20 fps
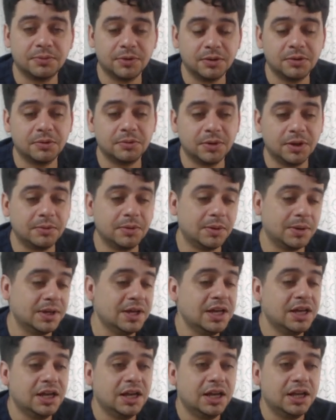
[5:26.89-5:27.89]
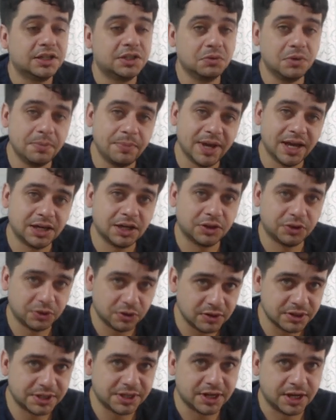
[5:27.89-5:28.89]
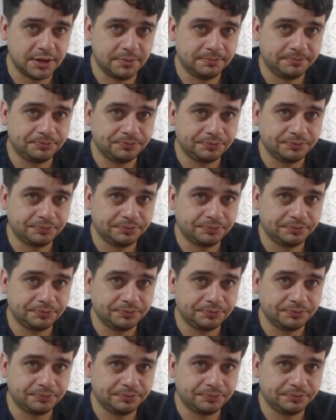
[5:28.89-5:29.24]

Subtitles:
Blah, blah, blah, blah. So I went back a third time.